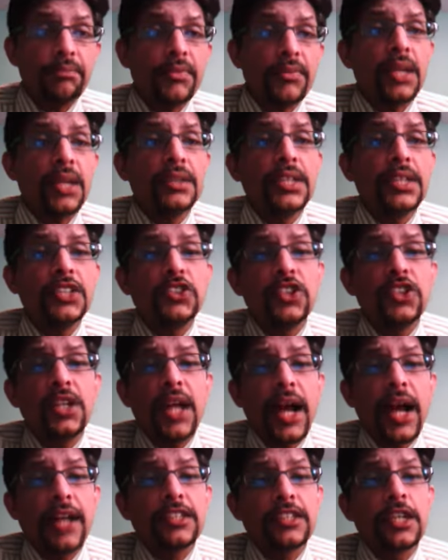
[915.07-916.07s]
they still
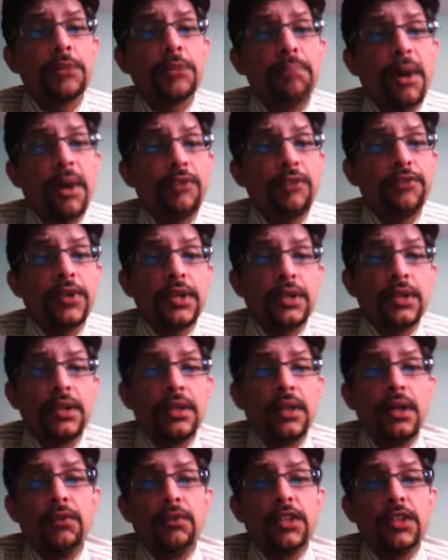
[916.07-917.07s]
had that buffer
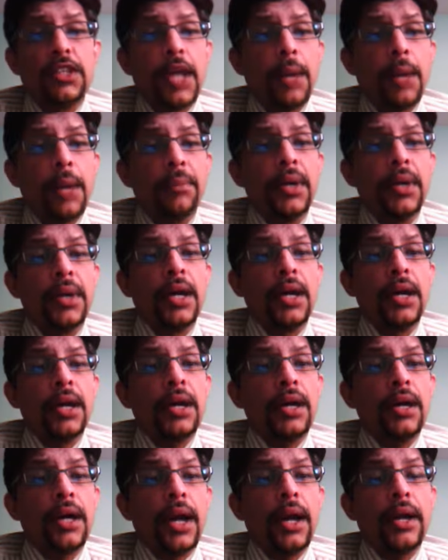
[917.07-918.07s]
with them.
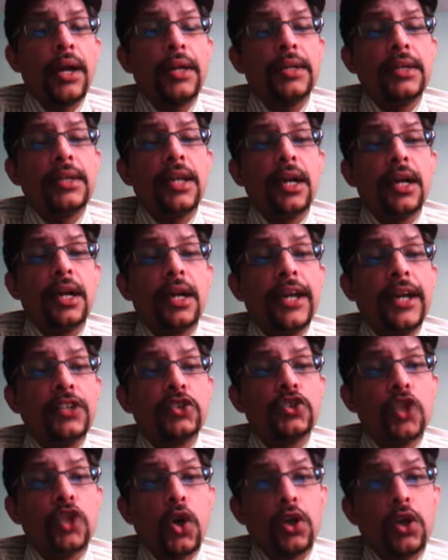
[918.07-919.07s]
And Ed
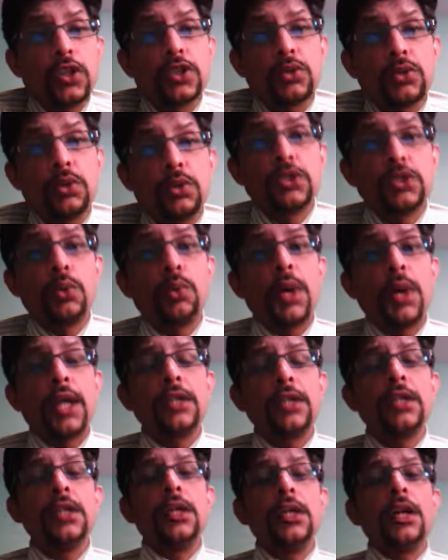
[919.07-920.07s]
Joyce was the
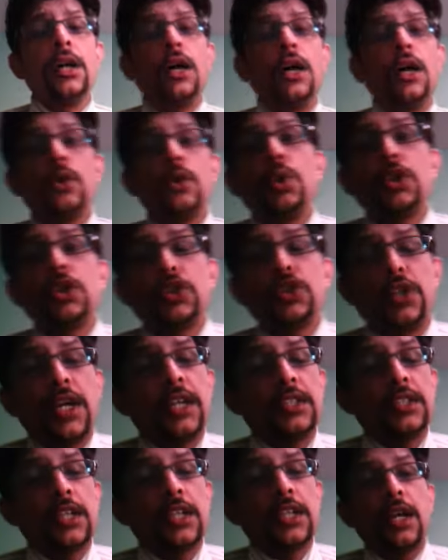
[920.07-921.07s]
one who was
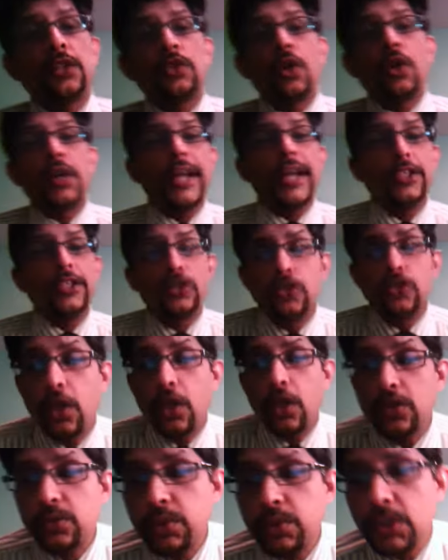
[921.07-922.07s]
staying there. I thought Ed
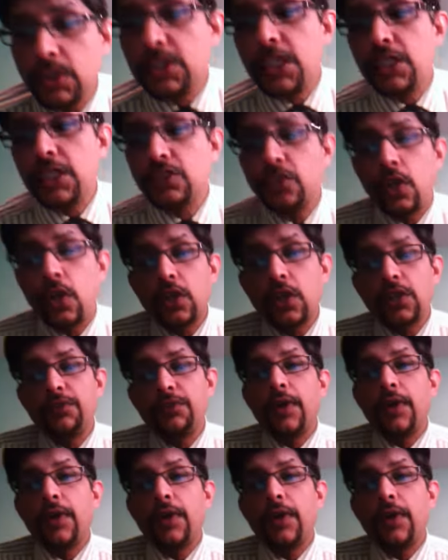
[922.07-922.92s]
Joyce was the sort of